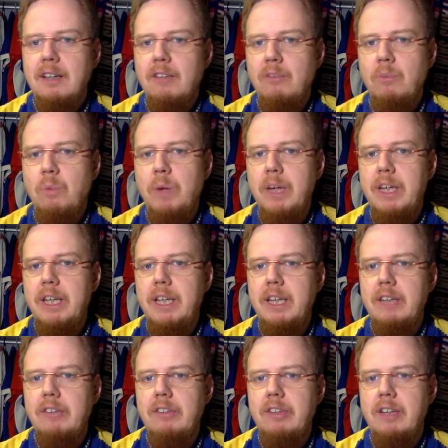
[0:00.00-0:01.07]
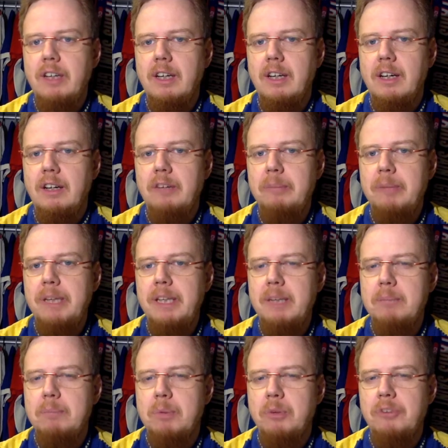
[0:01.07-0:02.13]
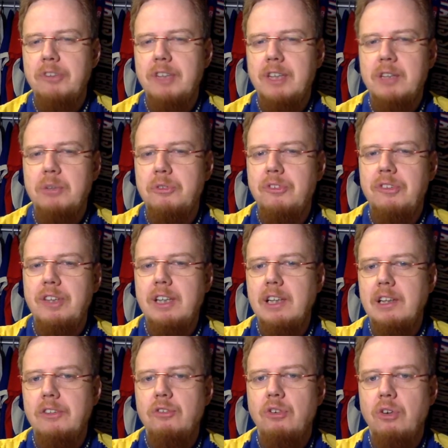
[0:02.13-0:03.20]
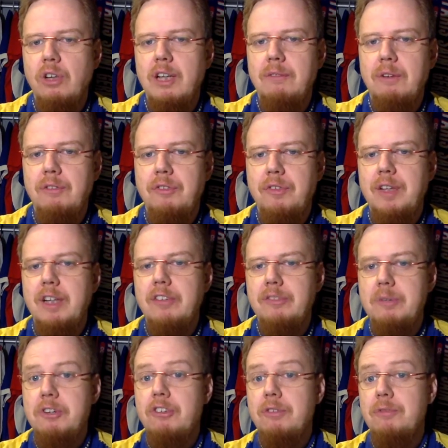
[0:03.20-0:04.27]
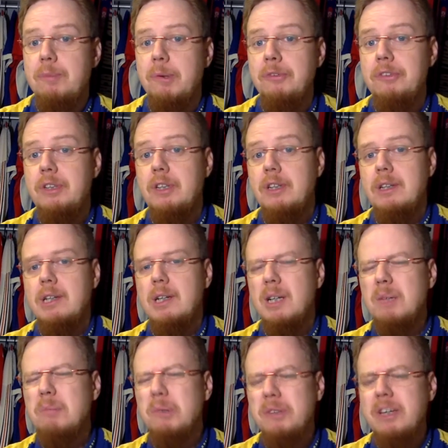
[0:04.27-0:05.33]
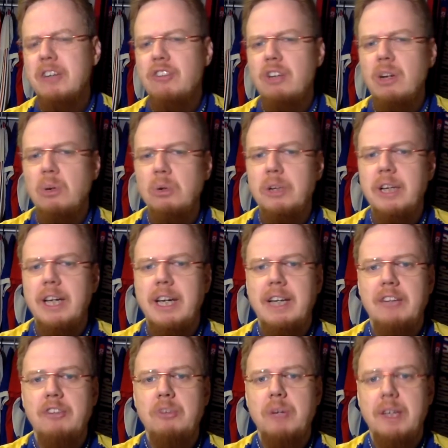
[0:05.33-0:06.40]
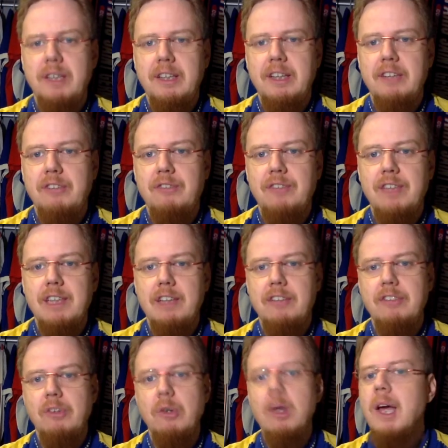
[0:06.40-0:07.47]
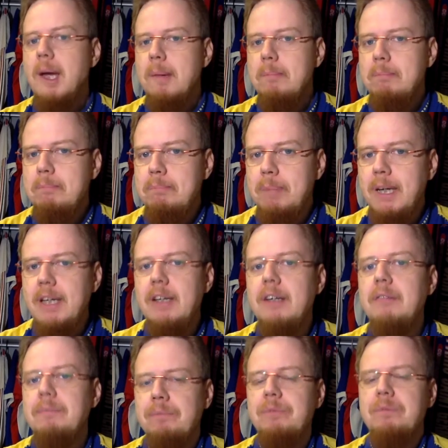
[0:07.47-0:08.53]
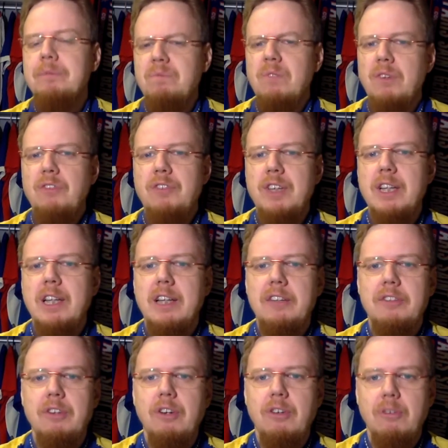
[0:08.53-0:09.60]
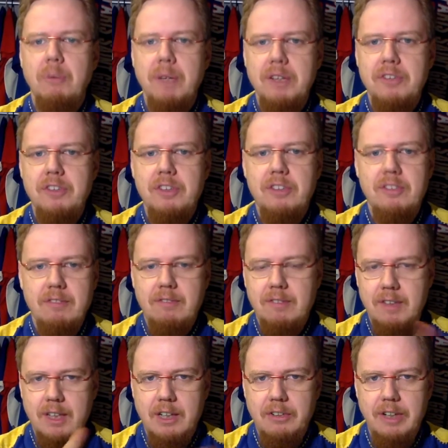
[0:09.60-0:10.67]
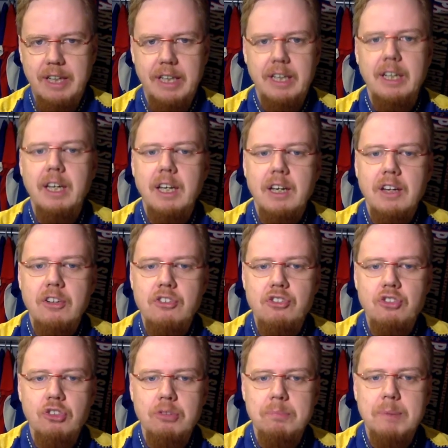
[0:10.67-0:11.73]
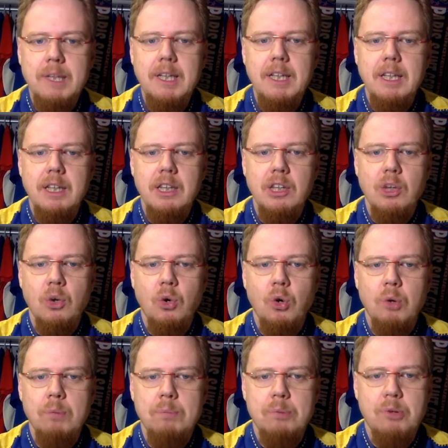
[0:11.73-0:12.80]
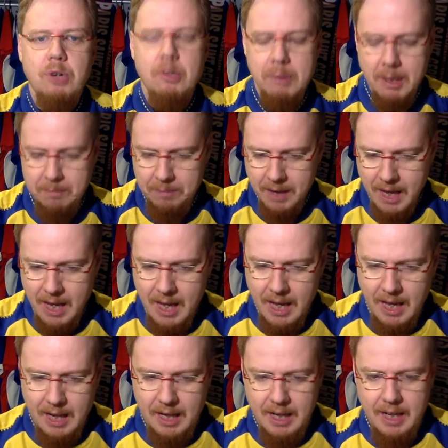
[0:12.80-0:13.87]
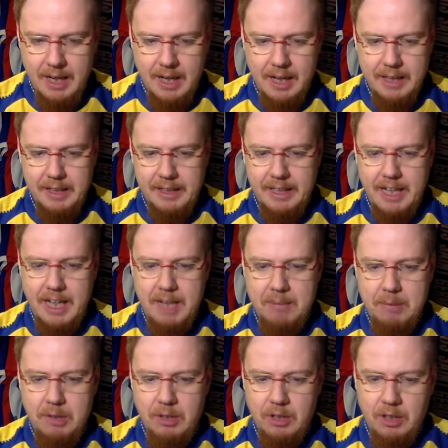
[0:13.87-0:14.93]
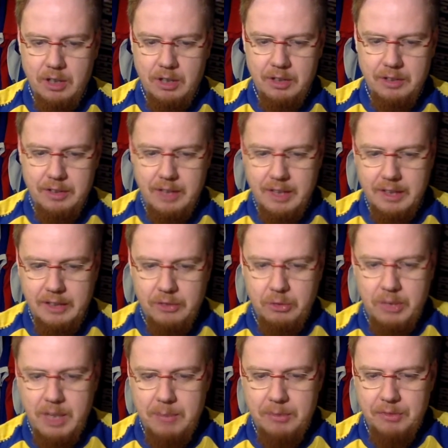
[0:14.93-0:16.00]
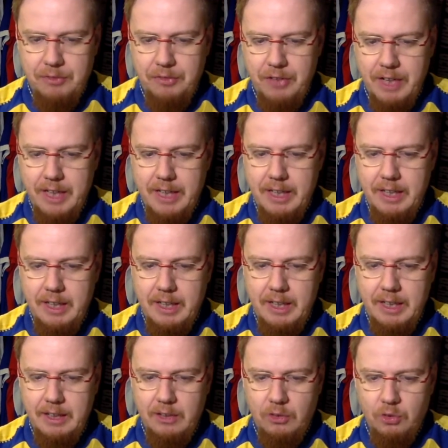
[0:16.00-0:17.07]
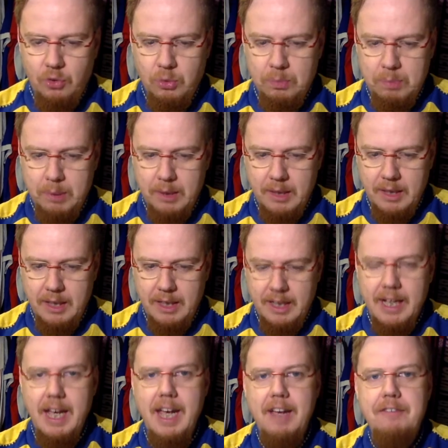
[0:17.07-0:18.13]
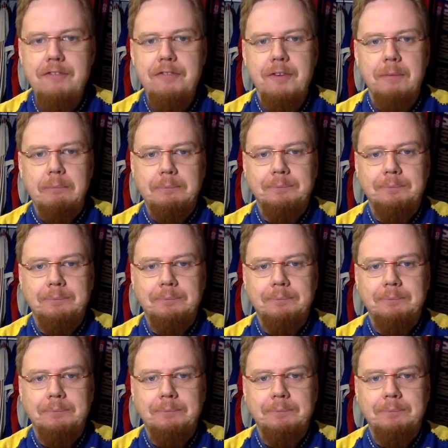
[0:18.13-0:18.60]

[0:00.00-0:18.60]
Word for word: win it, uh, Armenia and Bosnia could still draw level of Finland, especially if Bosnia potentially holding a head to head against Finland. So better Finland wins it. They're in. Should be no problem. Uh, other game on other two games on Friday in Group uh, F.